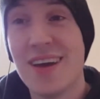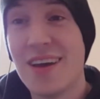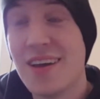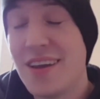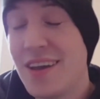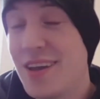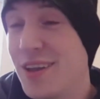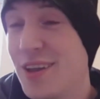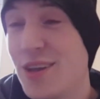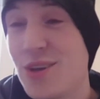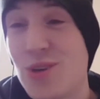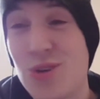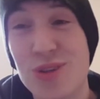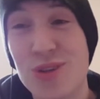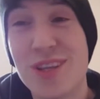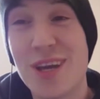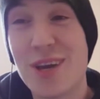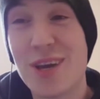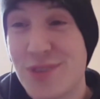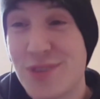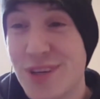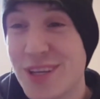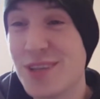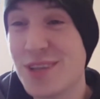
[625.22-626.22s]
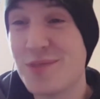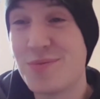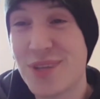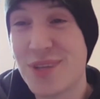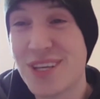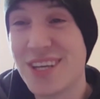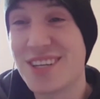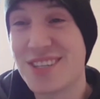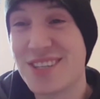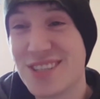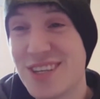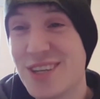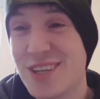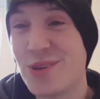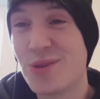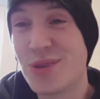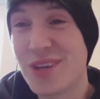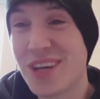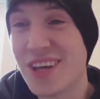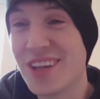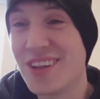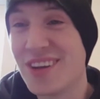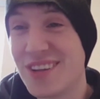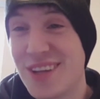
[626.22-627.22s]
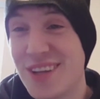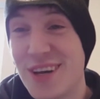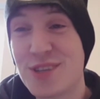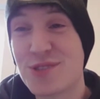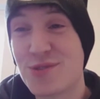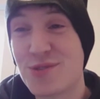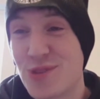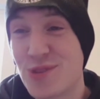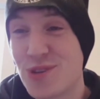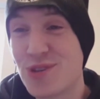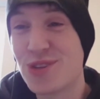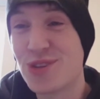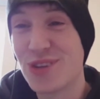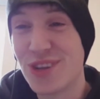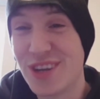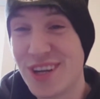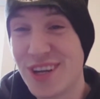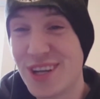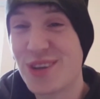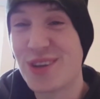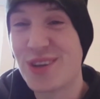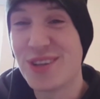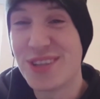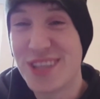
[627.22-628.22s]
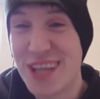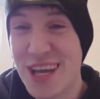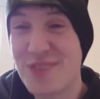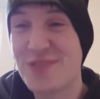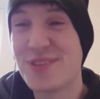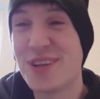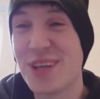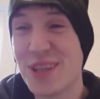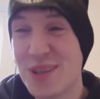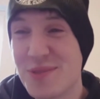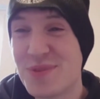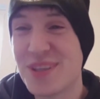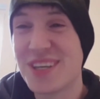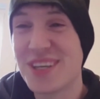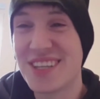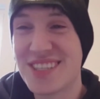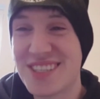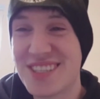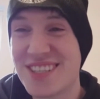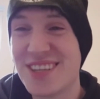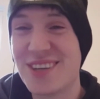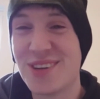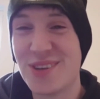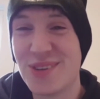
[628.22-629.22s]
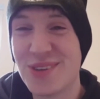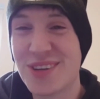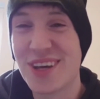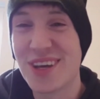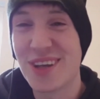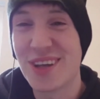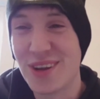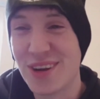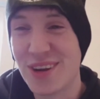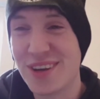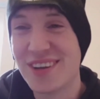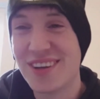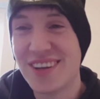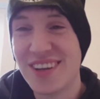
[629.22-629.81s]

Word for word: he could definitely play a serial killer, that's for sure. He could definitely play a serial killer.